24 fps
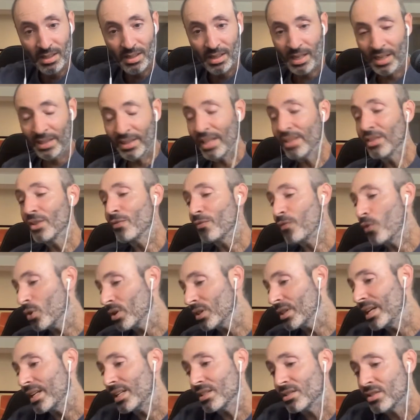And then the
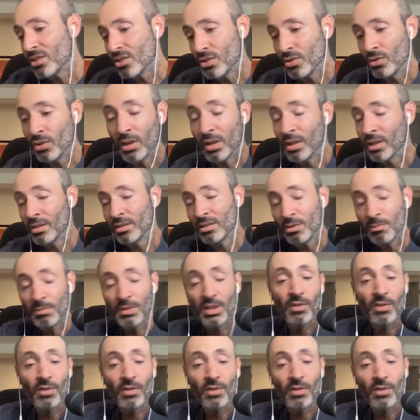four-legged stool, or excuse me,